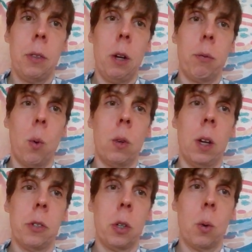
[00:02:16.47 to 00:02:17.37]
Therefore,
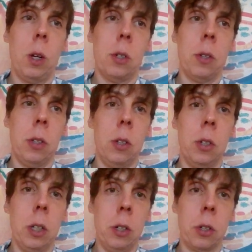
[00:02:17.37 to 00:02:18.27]
unless an equation is
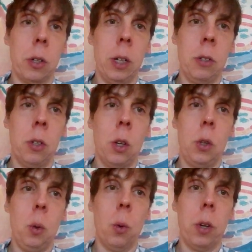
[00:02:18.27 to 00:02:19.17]
easy to integrate,
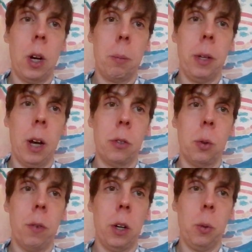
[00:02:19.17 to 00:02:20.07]
you will not be
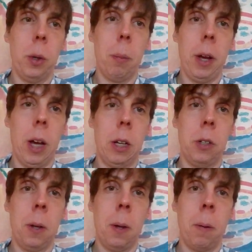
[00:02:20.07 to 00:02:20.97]
asked to evaluate it by hand.